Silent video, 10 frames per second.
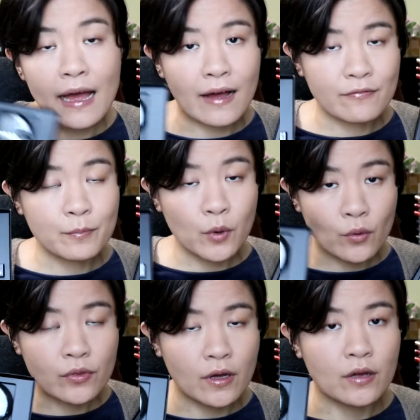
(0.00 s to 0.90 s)
have
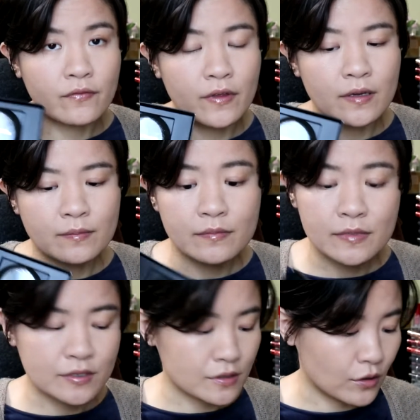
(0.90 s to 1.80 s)
both of them,
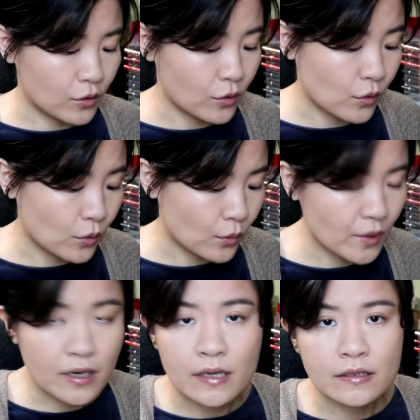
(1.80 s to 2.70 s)
so
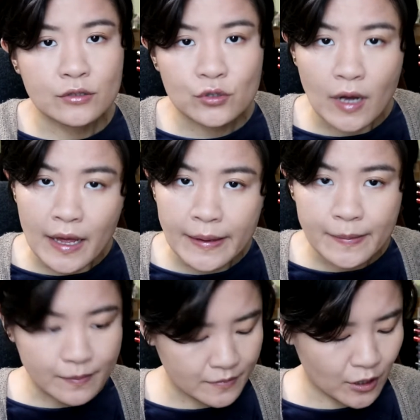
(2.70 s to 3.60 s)
we're gonna try
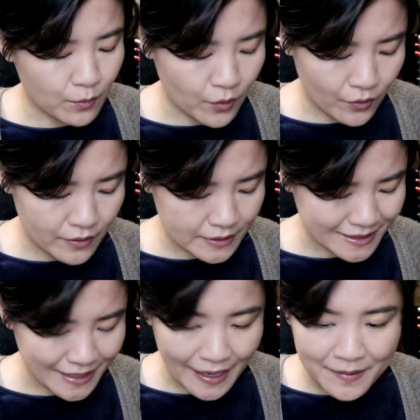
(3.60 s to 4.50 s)
them both
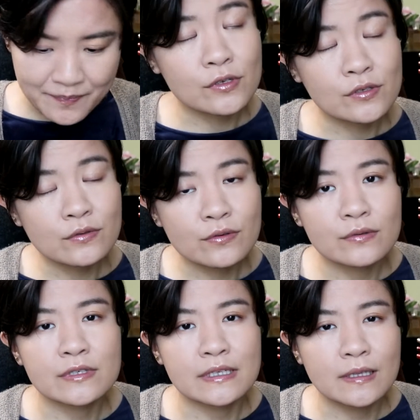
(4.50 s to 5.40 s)
today. For
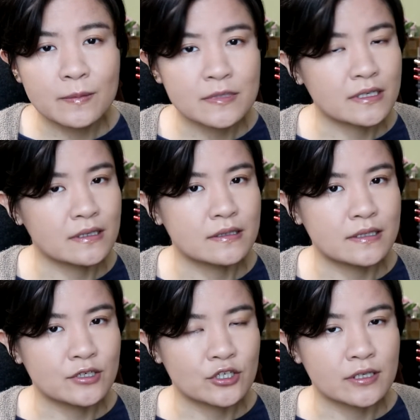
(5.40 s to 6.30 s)
Suku's limited
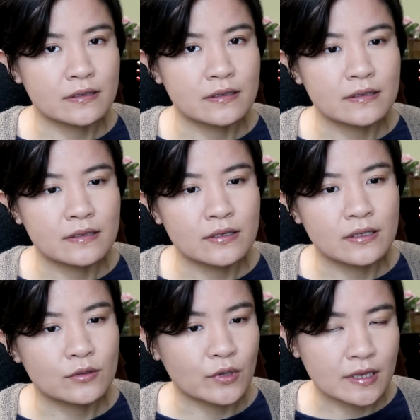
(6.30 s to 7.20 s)
edition
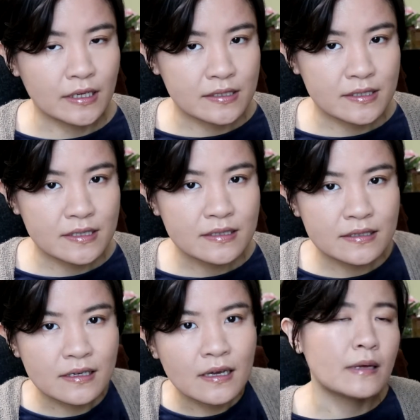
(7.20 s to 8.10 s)

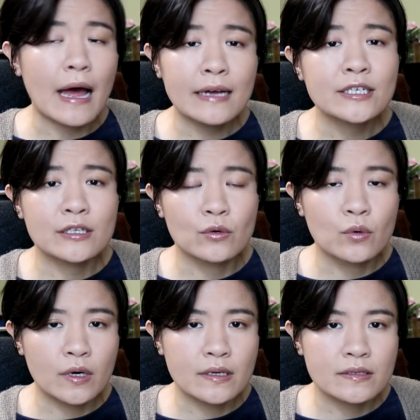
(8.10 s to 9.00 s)
releases, the eyeshadow
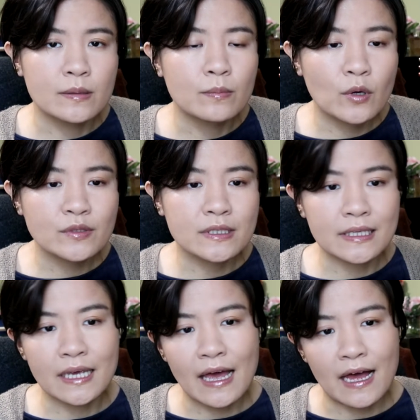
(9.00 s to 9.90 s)
quads
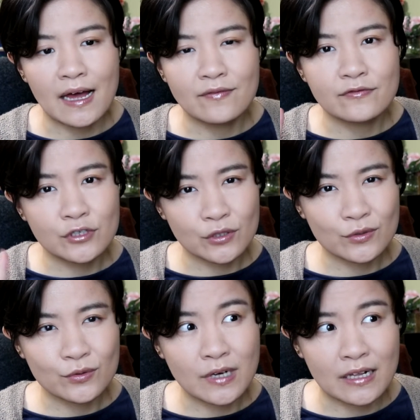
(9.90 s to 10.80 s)
mostly have
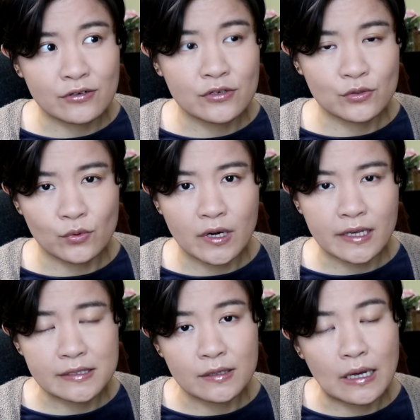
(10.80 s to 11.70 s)
two color
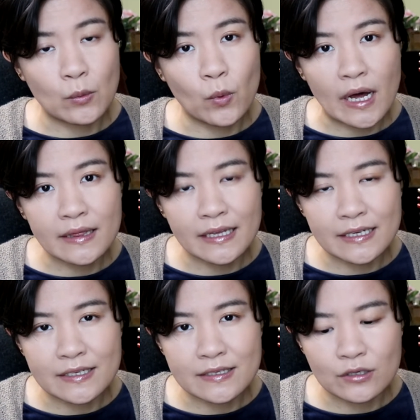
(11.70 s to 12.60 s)
stories. One
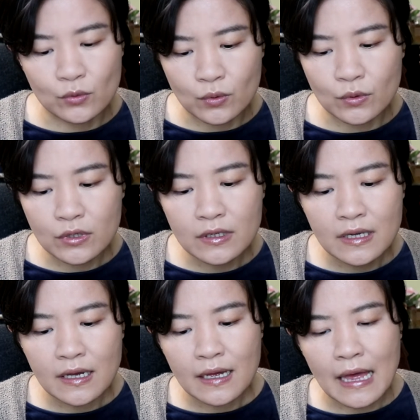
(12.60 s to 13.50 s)
is cool
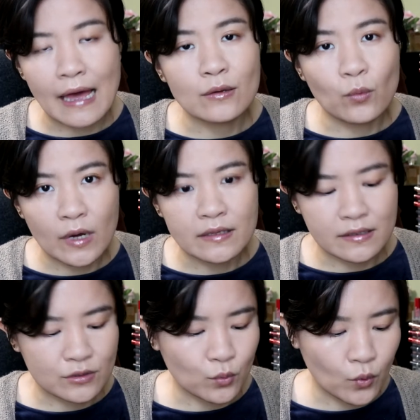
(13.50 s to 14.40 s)
and one
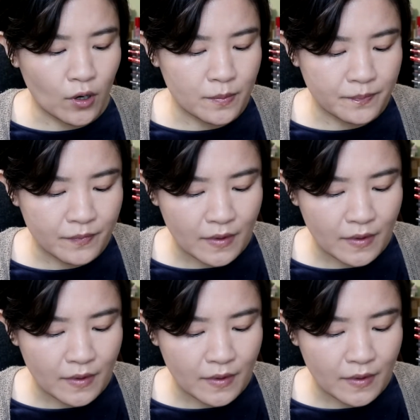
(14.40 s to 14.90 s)
is warm.